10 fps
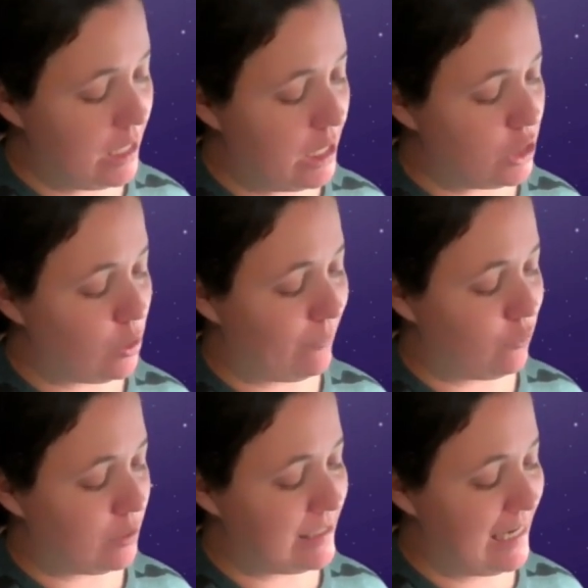So I've
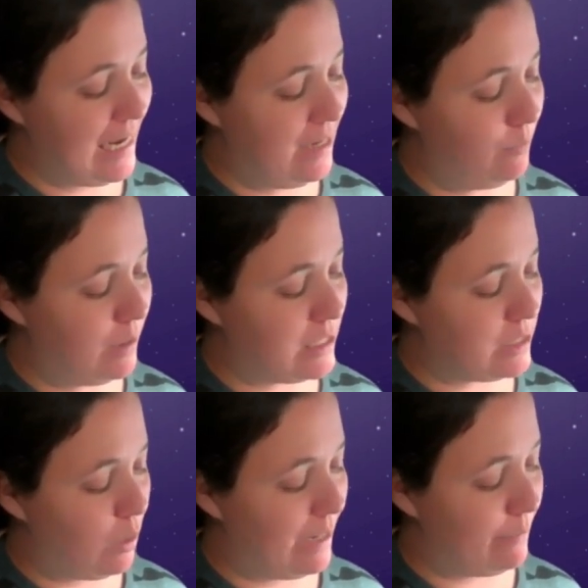got 10 plus
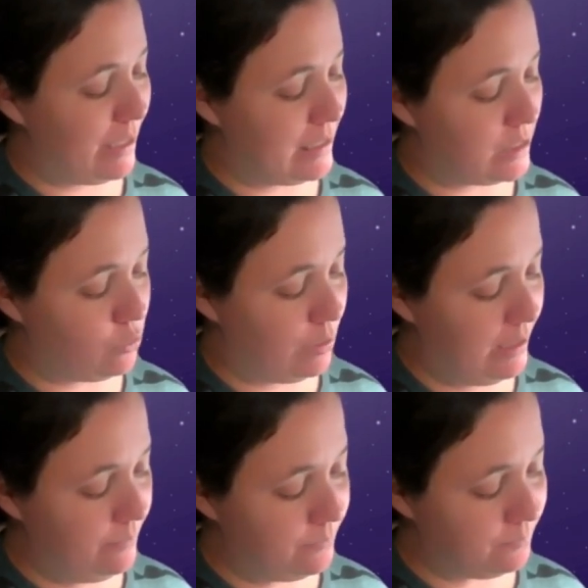y minus 3.